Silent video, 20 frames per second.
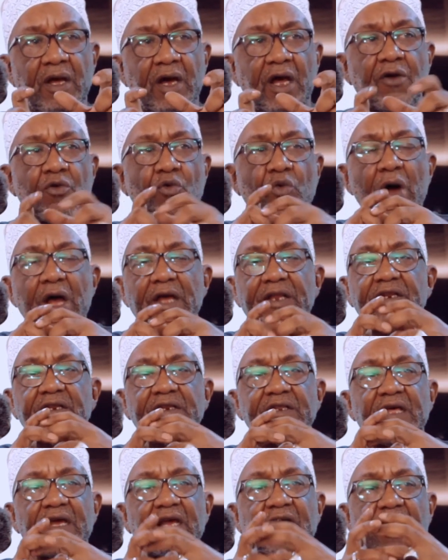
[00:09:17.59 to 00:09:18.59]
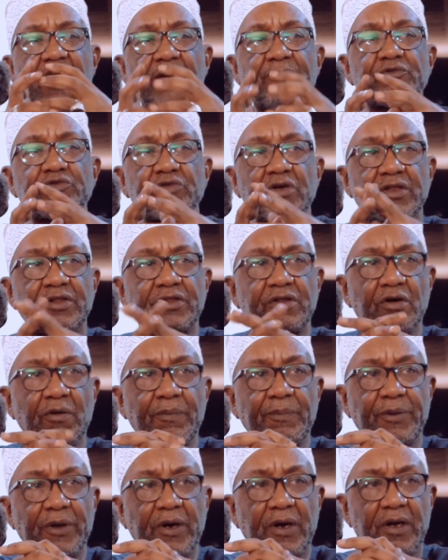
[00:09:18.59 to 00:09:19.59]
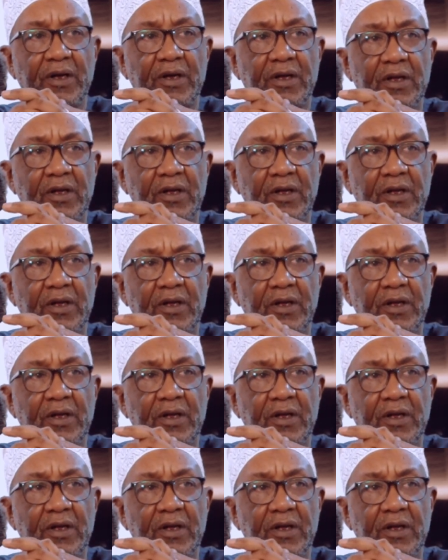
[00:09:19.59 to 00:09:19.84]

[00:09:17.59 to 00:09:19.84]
and why did they come to Ethiopia,